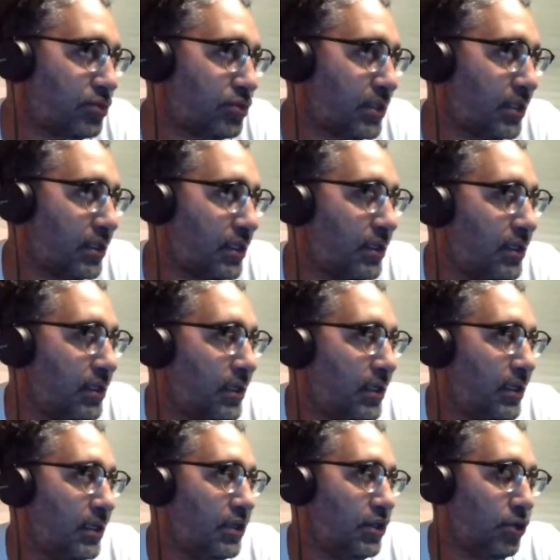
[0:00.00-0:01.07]
with
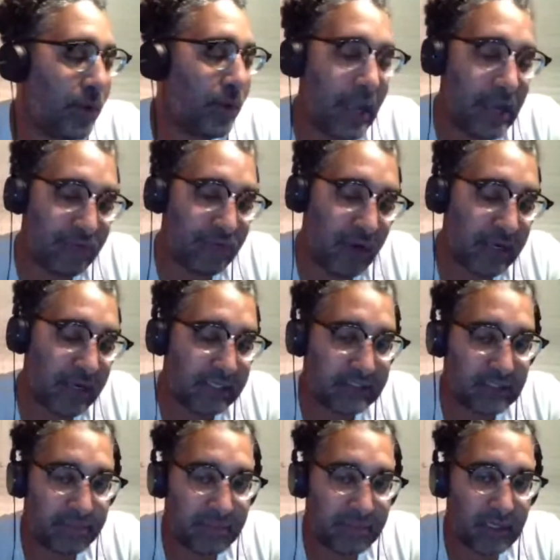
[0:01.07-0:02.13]
you handwriting
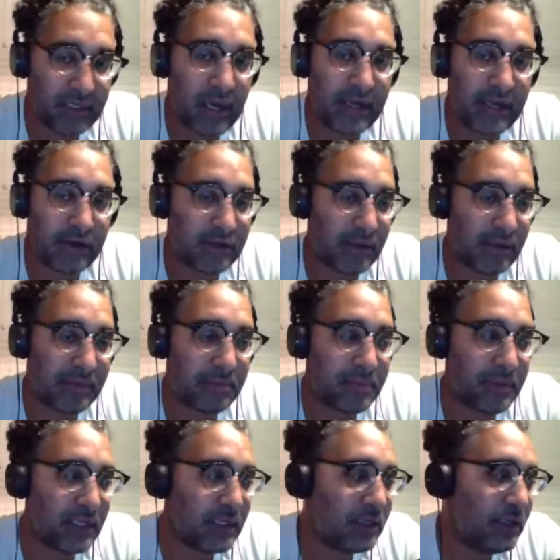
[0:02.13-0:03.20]
something IRWP